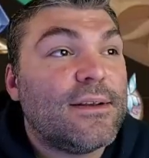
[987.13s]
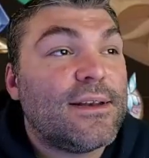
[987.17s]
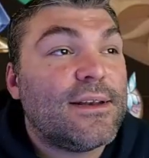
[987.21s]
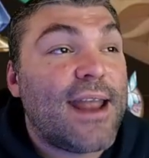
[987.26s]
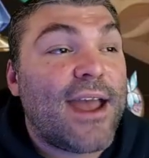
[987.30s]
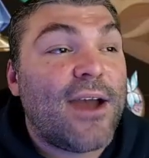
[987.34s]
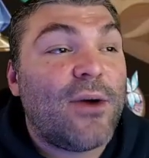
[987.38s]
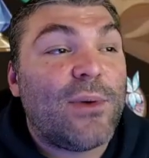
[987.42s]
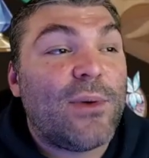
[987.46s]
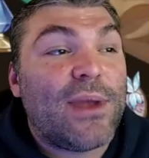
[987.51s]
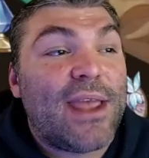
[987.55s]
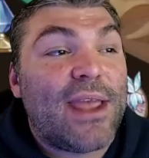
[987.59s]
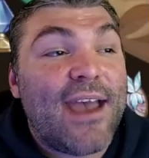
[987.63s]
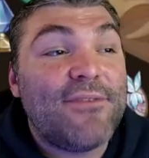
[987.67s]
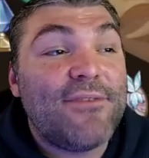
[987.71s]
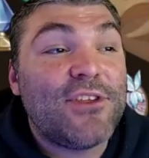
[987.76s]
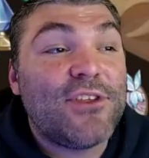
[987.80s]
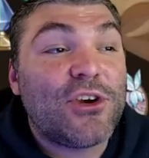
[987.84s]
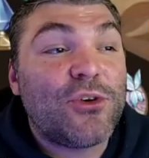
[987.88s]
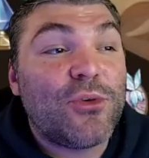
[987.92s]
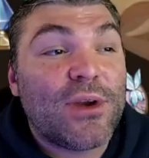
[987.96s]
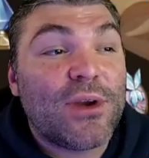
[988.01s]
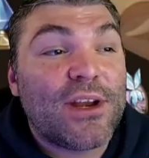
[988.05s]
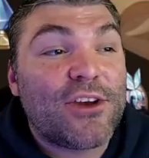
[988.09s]
Now, we have the
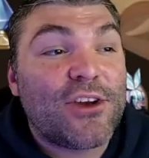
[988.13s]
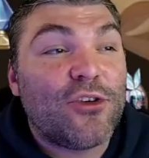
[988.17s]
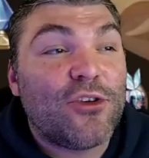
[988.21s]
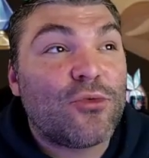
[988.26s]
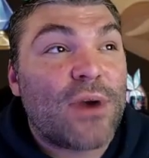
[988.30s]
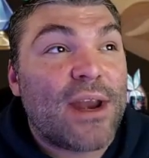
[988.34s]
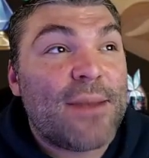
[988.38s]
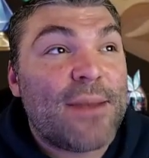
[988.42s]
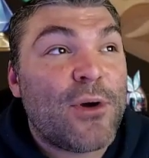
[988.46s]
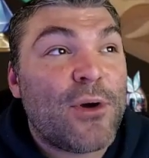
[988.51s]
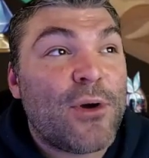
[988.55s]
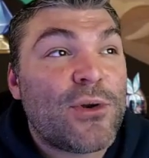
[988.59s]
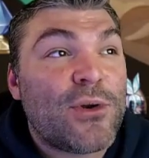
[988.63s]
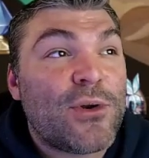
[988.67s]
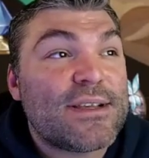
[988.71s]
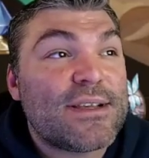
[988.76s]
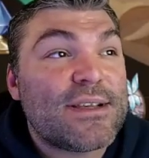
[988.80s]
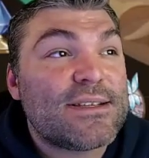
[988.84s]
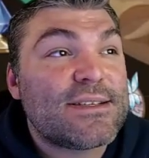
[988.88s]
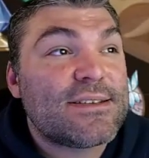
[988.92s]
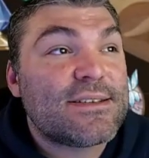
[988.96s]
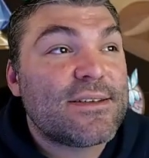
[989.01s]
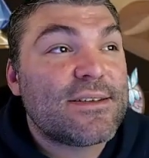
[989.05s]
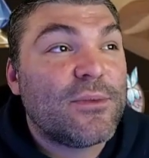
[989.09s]
critical rate
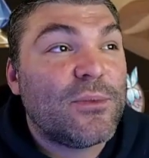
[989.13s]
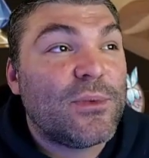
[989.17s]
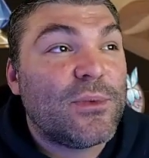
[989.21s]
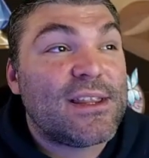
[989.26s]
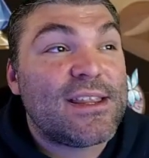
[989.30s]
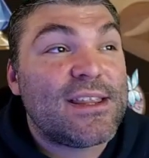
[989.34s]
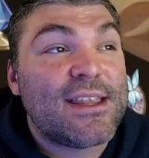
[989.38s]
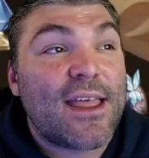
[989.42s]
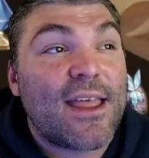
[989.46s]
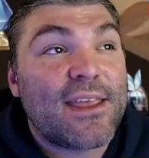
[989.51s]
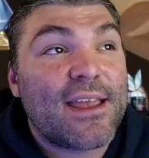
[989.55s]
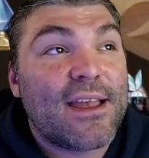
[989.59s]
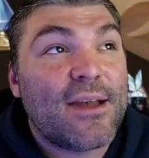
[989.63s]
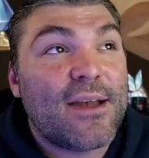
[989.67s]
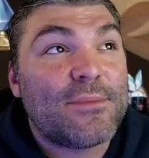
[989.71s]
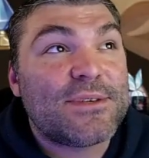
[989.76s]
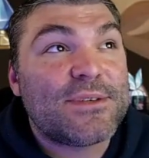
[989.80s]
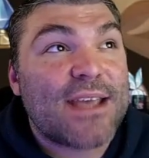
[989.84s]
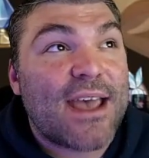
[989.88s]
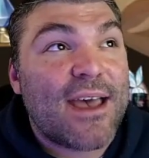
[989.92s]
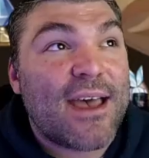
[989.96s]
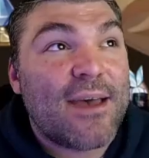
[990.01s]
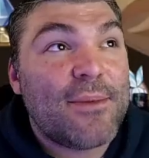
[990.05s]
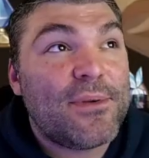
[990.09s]
bonus with nothing up
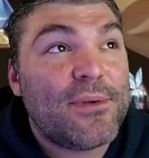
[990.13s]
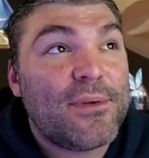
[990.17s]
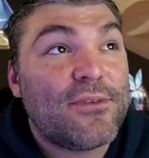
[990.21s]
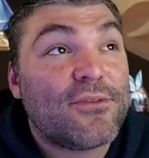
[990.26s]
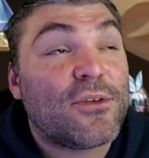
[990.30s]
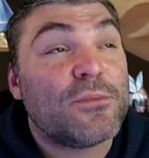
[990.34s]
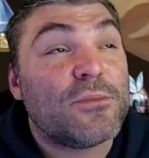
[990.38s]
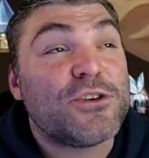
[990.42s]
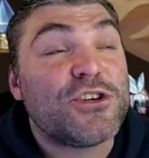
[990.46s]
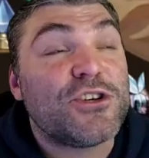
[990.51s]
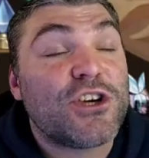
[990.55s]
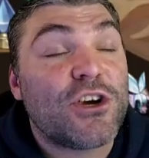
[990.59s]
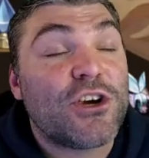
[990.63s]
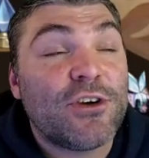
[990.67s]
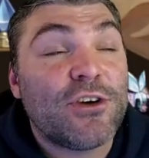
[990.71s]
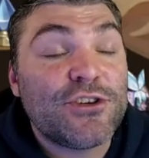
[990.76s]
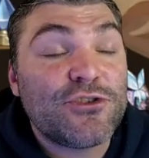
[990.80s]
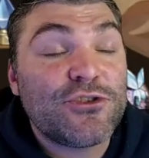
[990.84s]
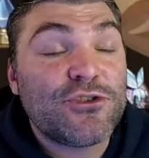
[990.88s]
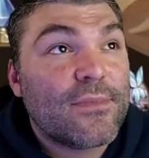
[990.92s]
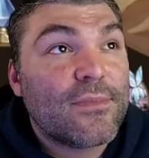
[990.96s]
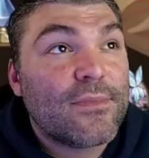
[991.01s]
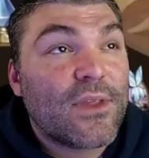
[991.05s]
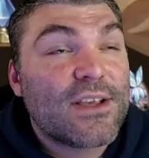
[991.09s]
top from
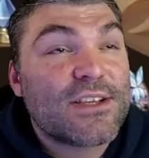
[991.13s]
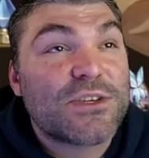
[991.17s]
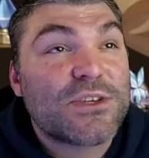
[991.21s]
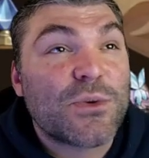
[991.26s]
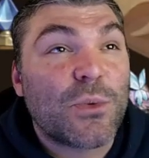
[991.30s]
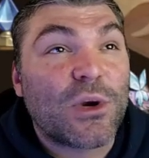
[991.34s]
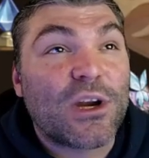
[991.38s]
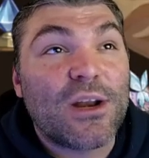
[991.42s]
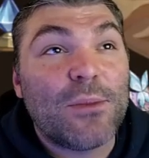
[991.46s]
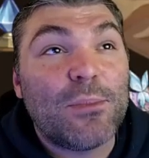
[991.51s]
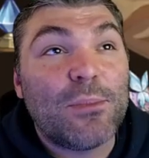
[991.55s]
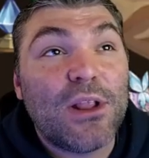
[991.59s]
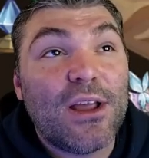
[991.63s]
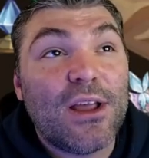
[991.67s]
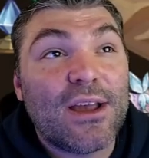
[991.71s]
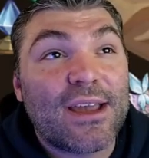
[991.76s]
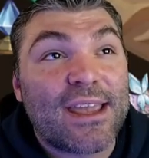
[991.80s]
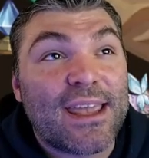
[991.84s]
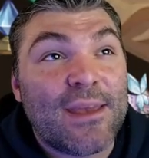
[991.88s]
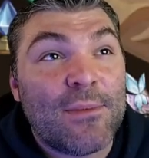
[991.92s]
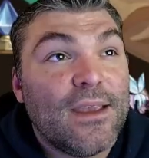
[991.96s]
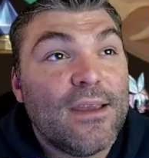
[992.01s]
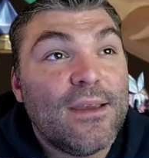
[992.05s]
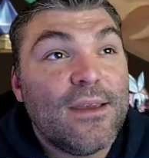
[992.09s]
Chiradrill, so we're going to plug
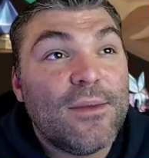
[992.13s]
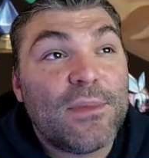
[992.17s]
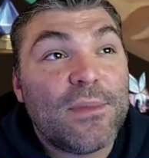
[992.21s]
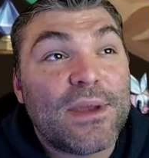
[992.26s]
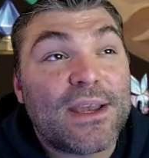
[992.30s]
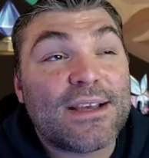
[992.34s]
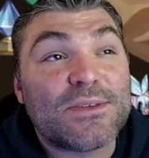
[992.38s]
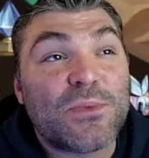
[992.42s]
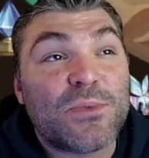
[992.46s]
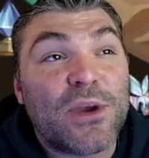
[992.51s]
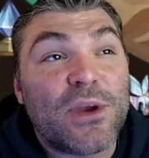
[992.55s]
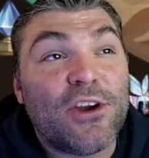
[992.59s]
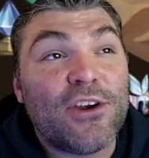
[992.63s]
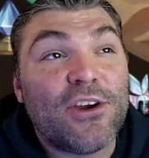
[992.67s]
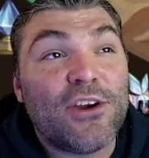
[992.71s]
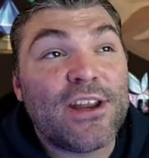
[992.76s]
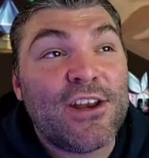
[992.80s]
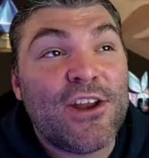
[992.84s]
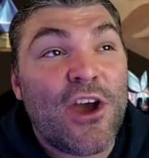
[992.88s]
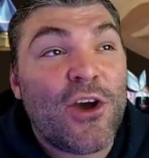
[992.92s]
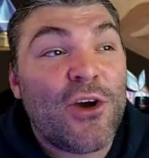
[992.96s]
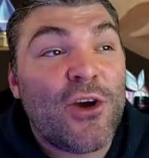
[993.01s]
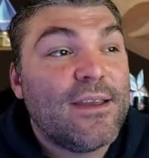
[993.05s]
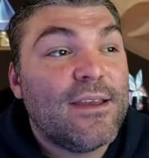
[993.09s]
him in because we already
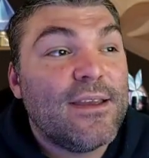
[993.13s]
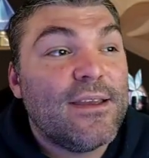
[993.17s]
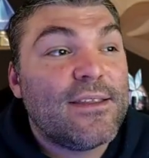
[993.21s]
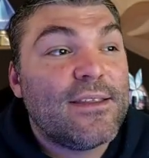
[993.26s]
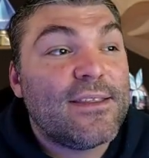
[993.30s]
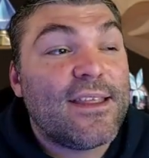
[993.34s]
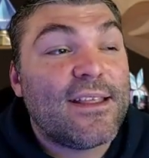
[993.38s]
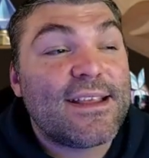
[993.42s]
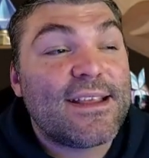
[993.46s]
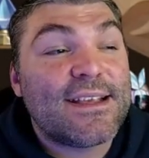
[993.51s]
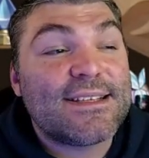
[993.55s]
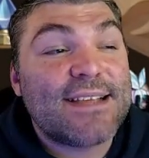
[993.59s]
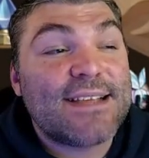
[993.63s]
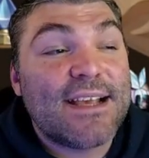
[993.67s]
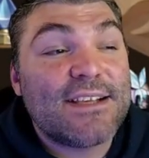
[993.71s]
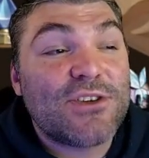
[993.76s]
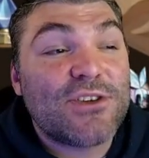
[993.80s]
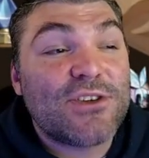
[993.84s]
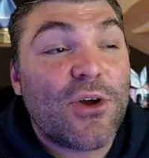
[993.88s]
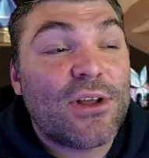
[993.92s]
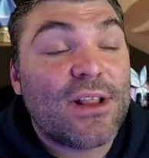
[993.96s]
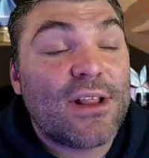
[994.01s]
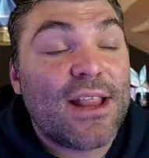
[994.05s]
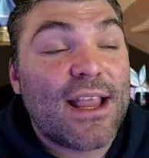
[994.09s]
know that this has
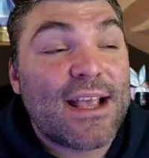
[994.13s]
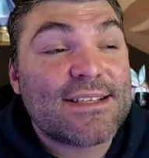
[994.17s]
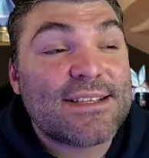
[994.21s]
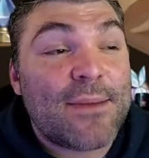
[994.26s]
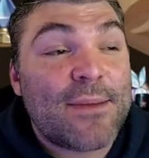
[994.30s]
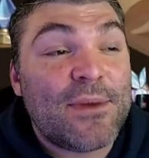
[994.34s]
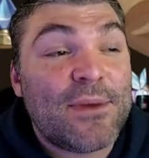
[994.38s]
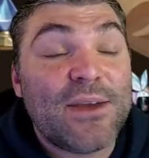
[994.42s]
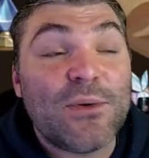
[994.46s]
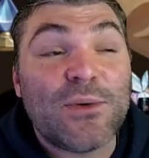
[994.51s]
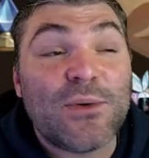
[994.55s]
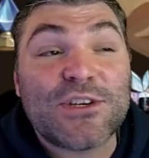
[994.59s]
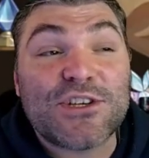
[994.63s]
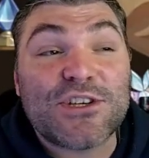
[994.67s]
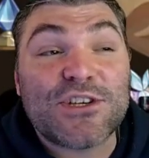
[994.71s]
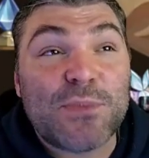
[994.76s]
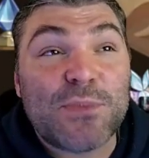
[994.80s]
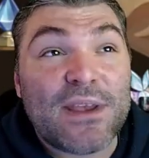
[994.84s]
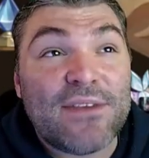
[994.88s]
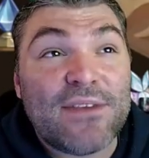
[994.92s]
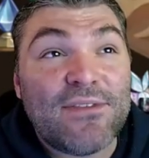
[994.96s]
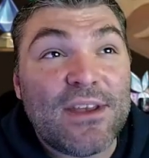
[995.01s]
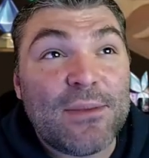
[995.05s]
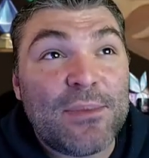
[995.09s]
all class enmity, which is
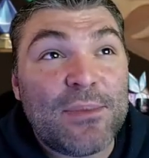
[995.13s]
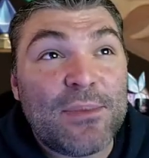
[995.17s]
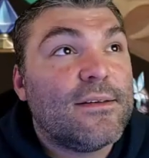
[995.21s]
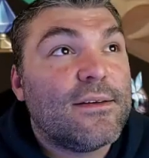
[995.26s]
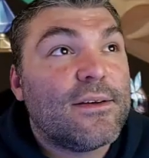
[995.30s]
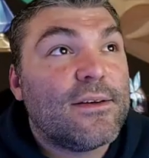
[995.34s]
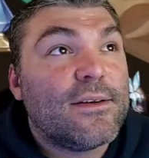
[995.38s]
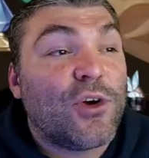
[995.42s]
PvP.